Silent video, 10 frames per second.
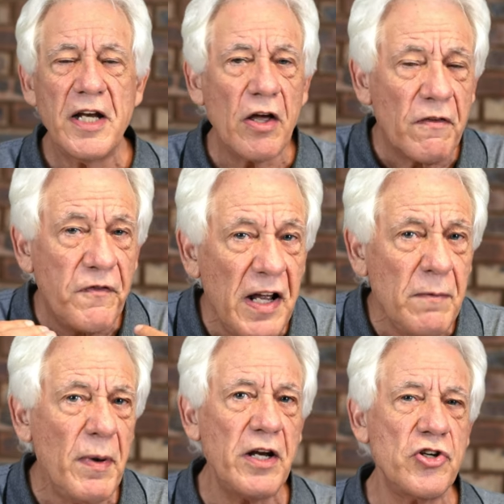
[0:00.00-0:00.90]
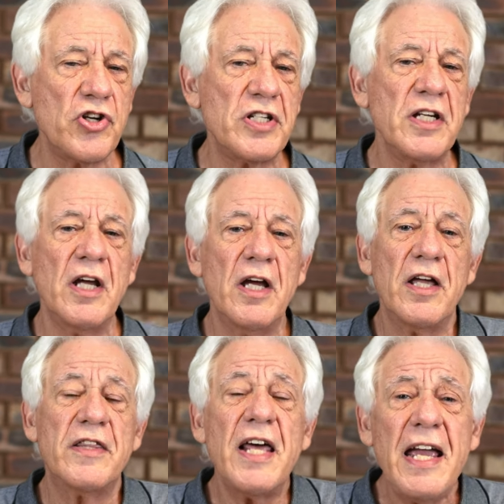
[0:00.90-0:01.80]
Now, the fund managers,
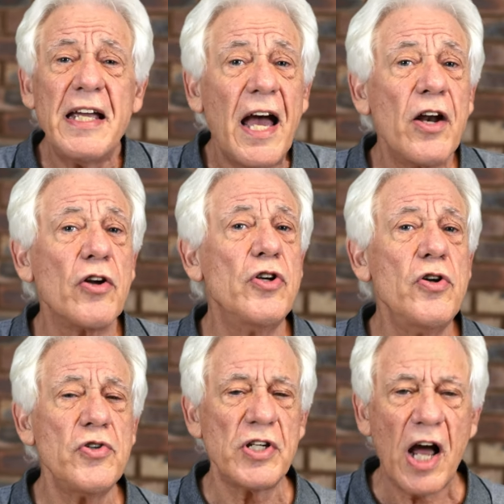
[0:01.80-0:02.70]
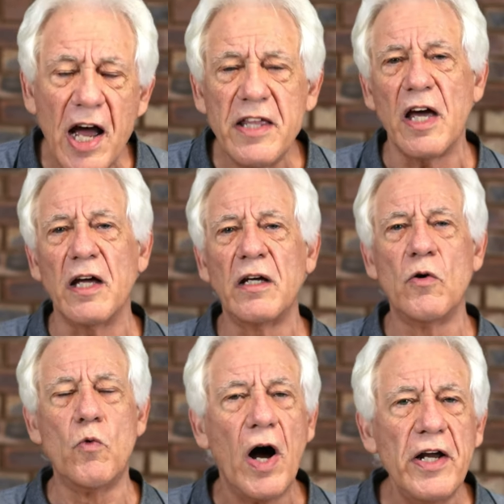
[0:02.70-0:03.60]
they cannot lose either.
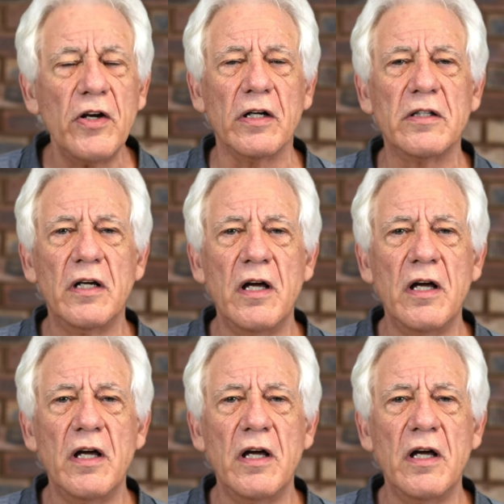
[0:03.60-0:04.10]
Why not?